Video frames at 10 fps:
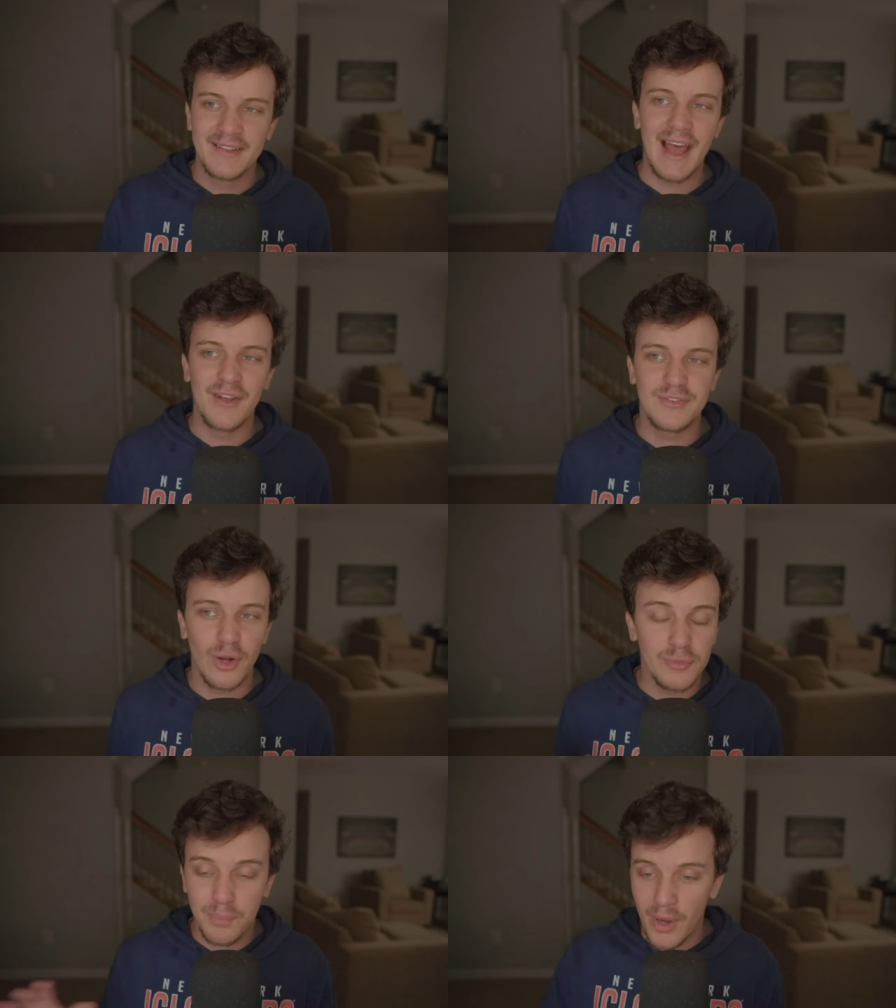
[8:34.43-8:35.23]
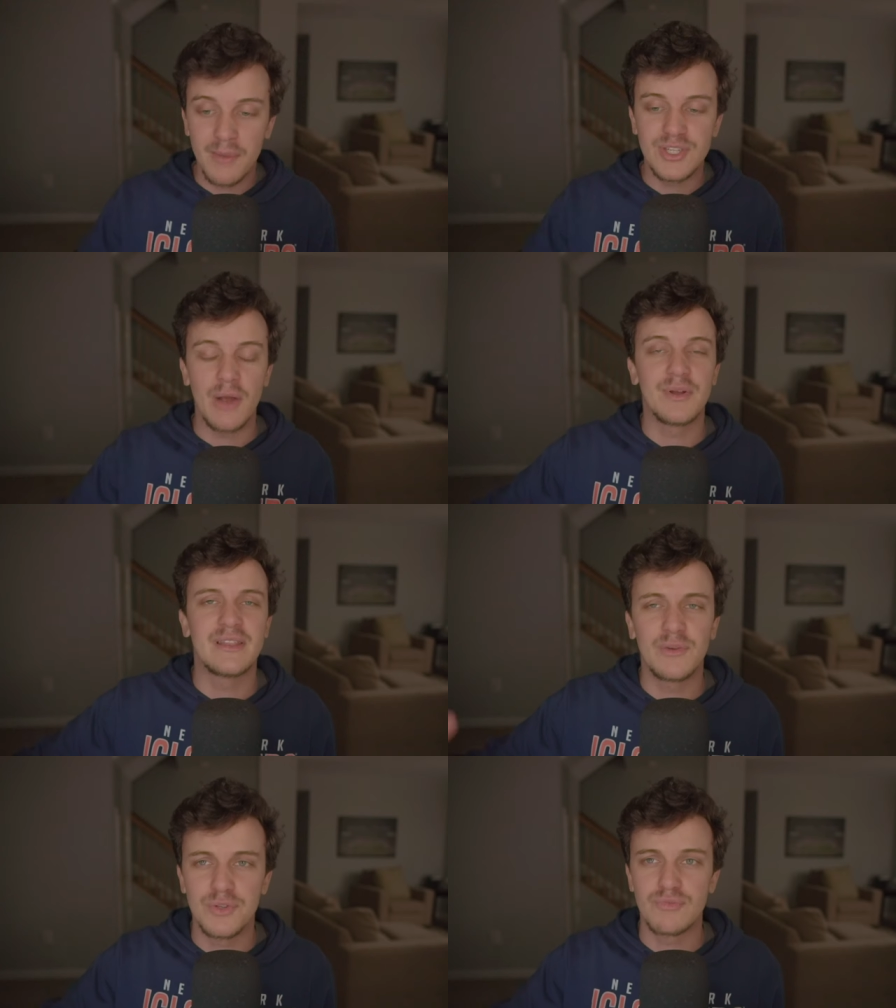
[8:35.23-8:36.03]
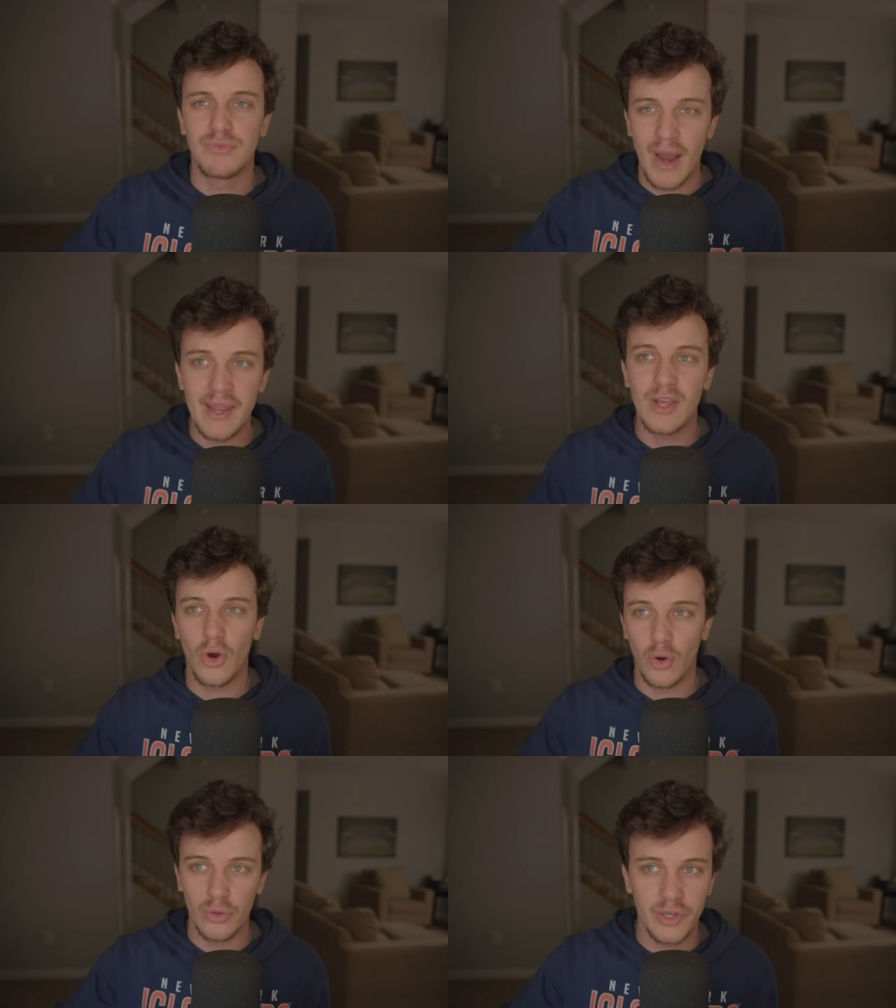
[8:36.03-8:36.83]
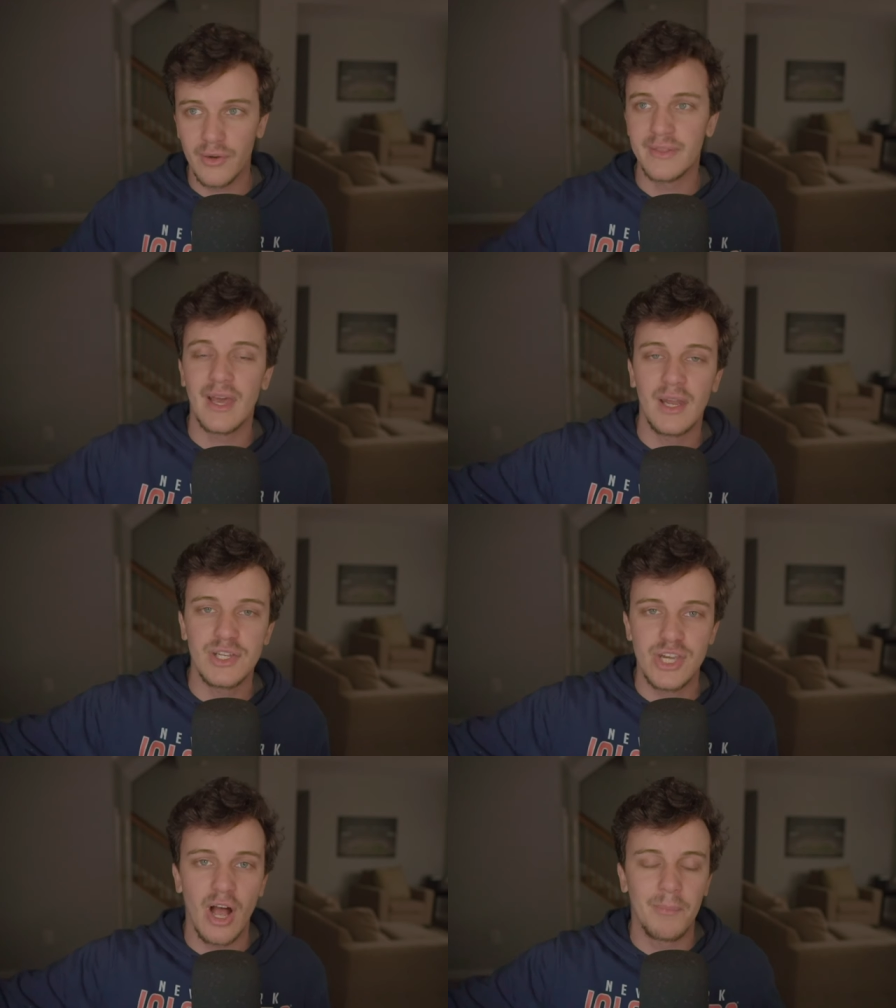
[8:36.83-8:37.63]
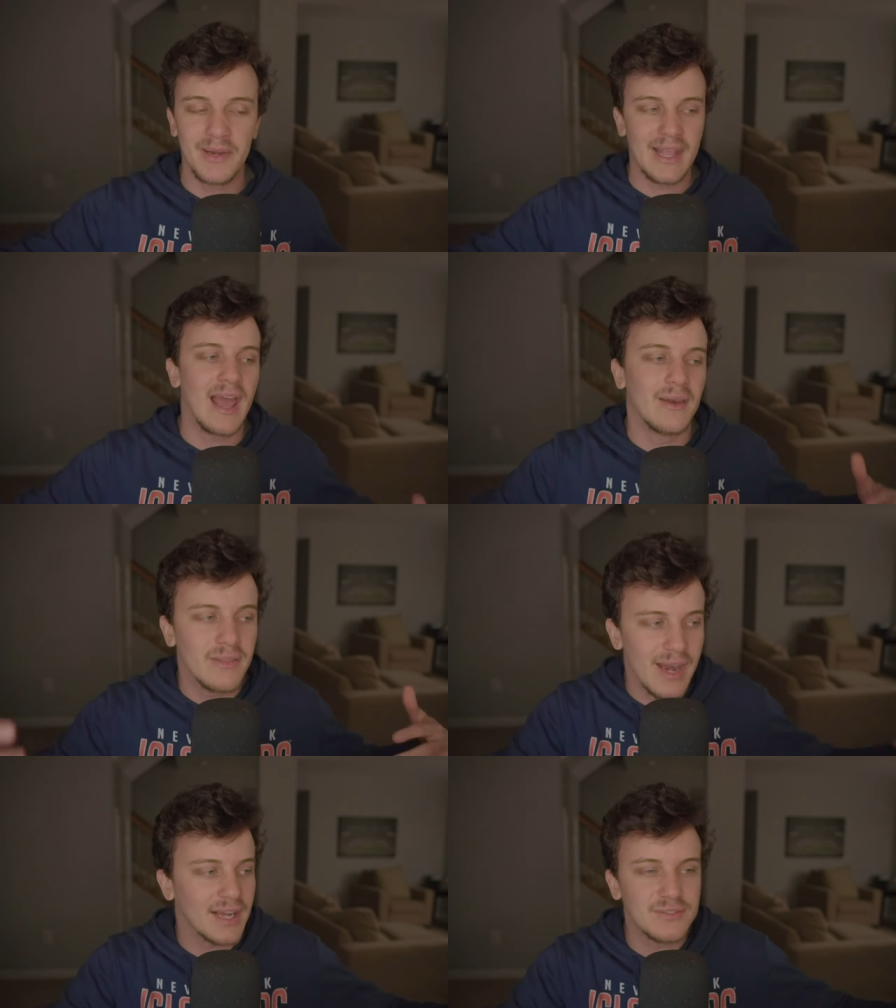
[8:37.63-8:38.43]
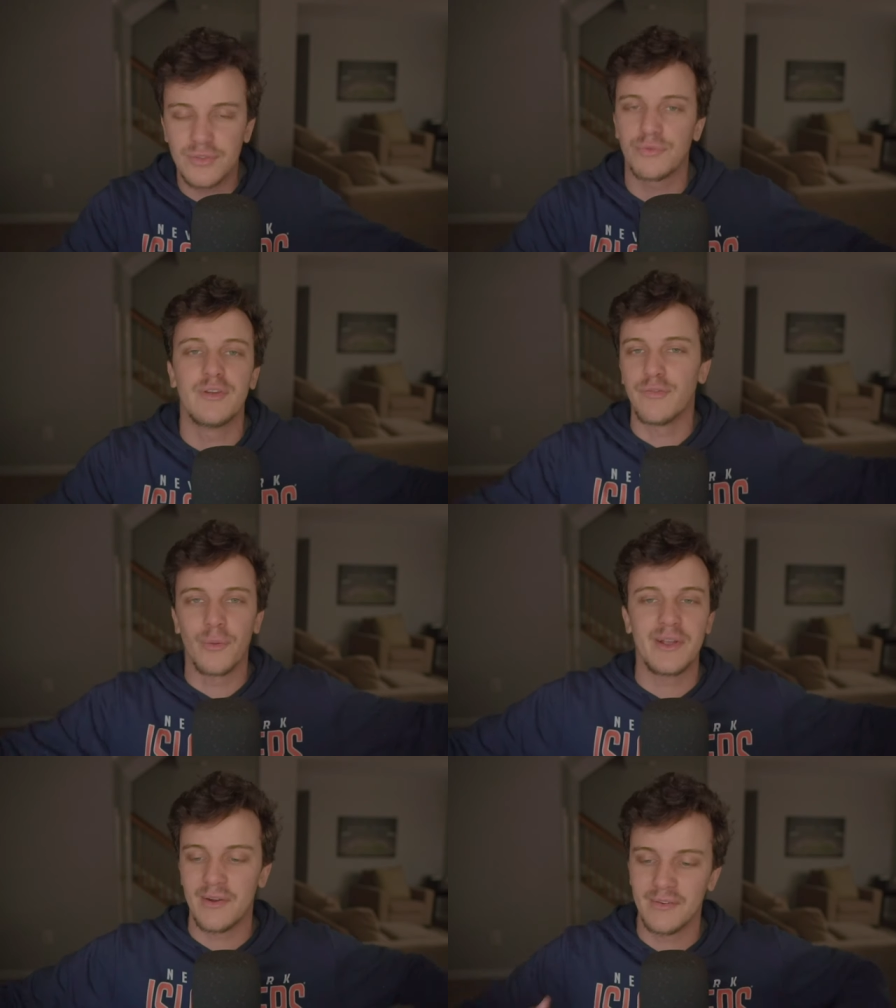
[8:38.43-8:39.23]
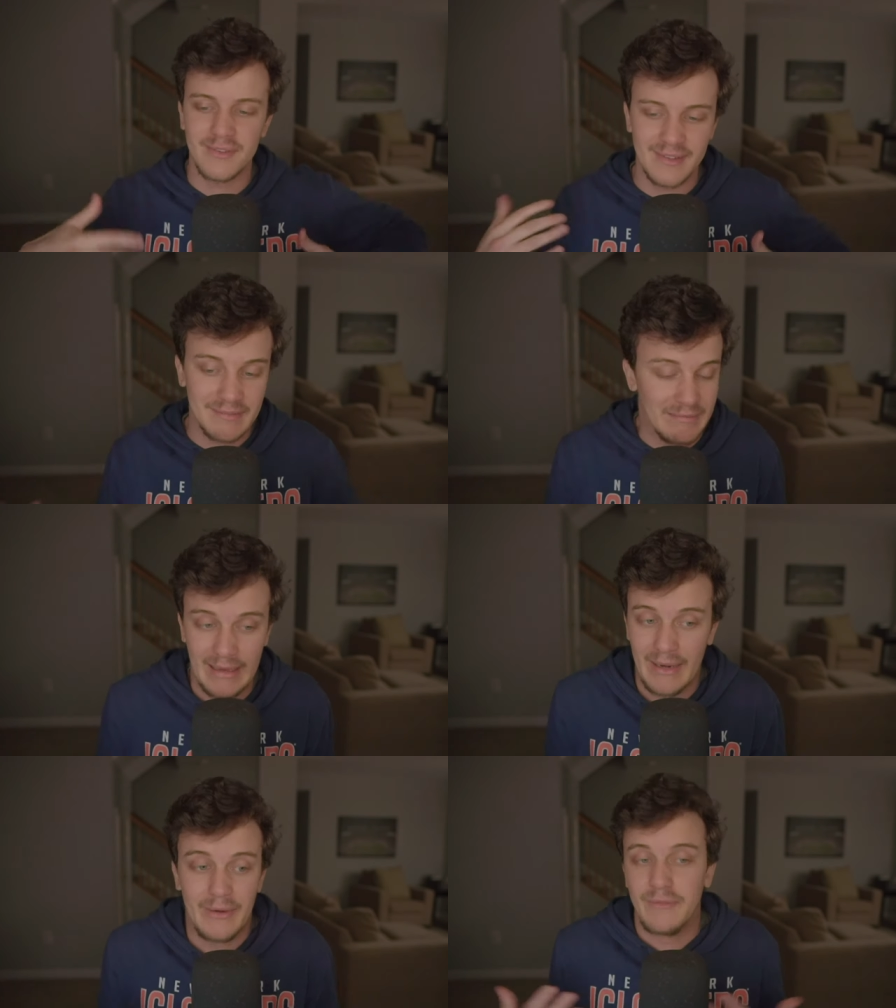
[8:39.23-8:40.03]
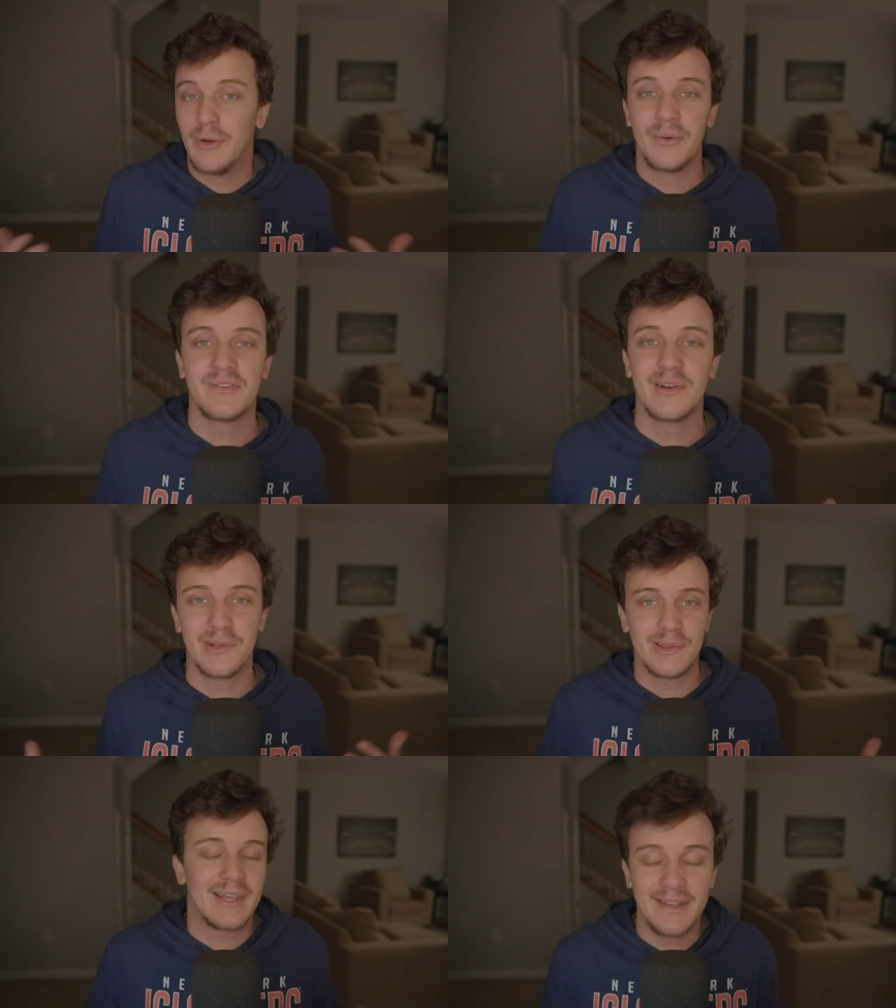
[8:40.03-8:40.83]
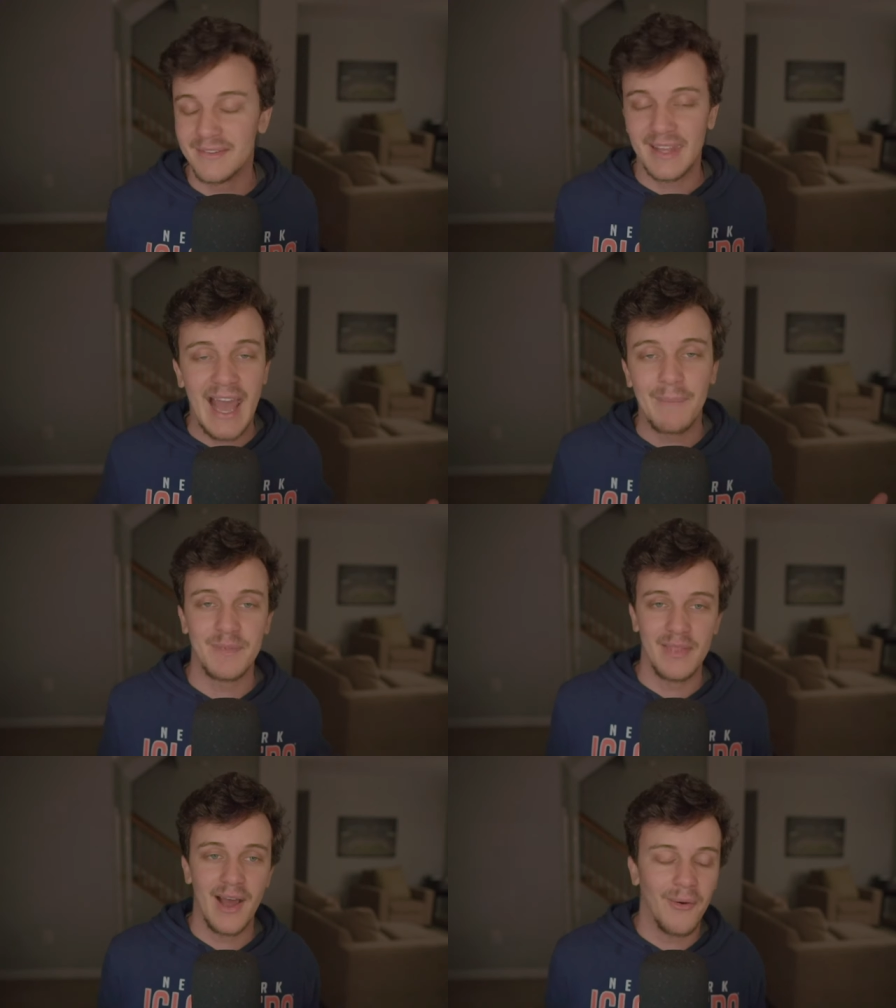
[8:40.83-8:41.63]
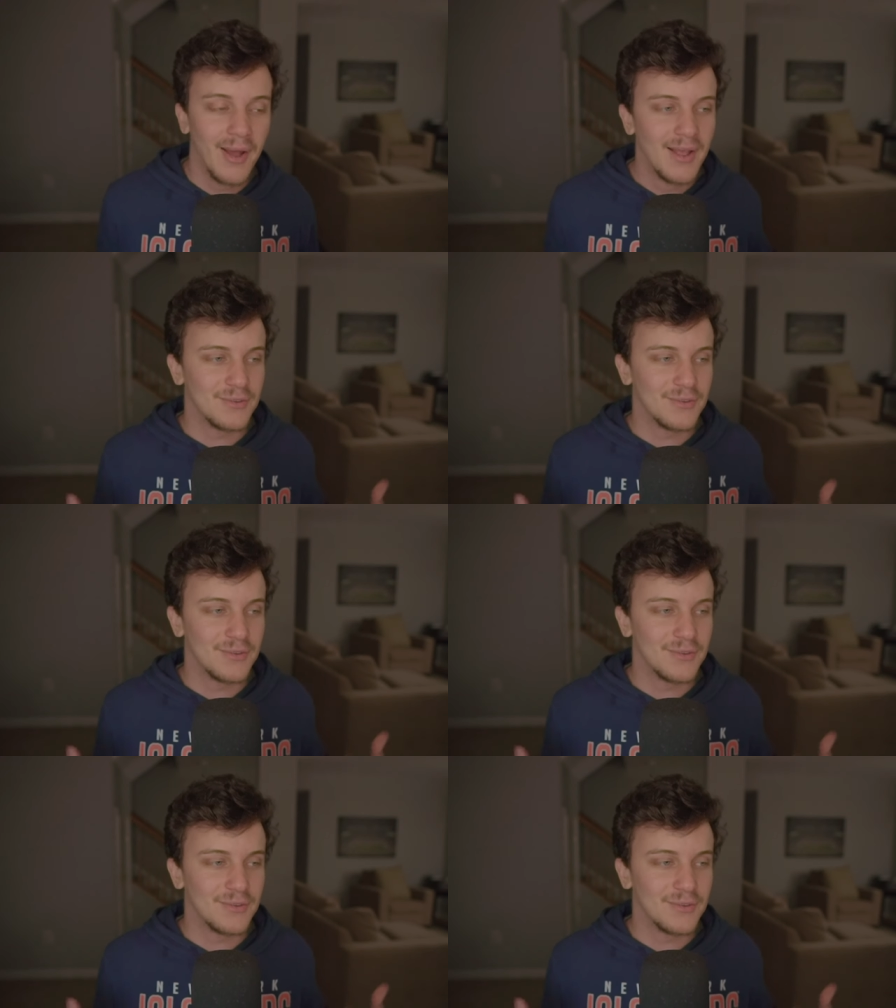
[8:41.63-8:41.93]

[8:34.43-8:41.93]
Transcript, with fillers: Dallas Stars, Braden Shenwood, I think, was ready earlier in the NHL. But again, the next three, four years, he's, I don't even know what he's going to look like. He is the captain, though.